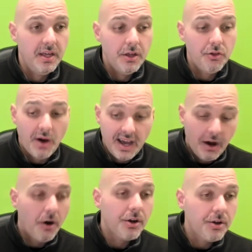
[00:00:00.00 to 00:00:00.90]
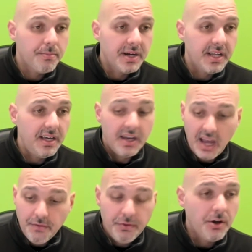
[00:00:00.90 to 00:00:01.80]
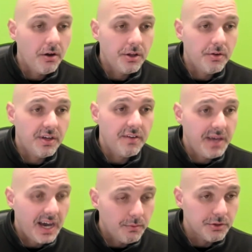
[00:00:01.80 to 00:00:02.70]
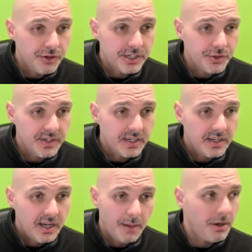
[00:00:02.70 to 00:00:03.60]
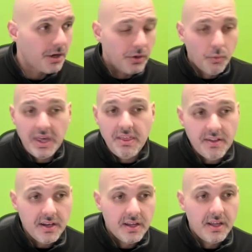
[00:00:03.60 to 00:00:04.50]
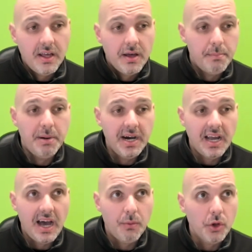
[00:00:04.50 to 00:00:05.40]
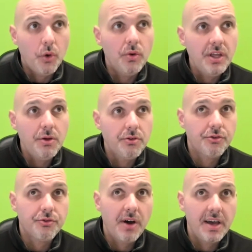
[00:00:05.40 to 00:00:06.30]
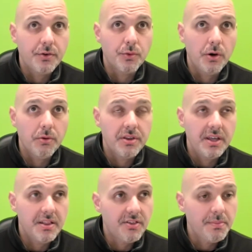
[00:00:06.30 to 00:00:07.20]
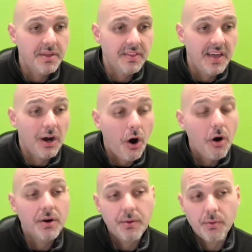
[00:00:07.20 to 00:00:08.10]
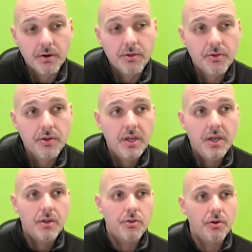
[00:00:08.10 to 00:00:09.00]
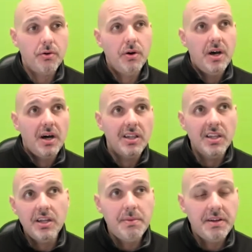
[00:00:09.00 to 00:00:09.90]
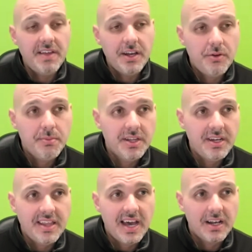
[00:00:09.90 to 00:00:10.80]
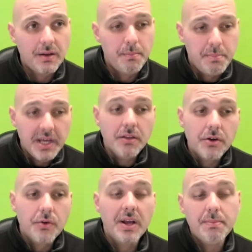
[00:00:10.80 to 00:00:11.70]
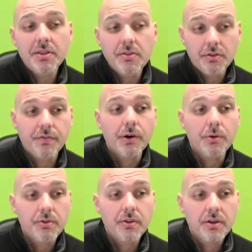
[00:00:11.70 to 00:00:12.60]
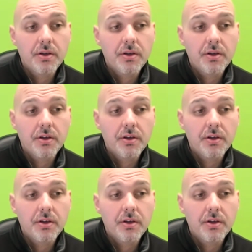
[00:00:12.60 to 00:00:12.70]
So I honor your money. Every dollar you give me, I will treasure it. I'm not going to waste it, but I will only use it to drive growth in something that already works. So a little bit of that humility, that build a great business first.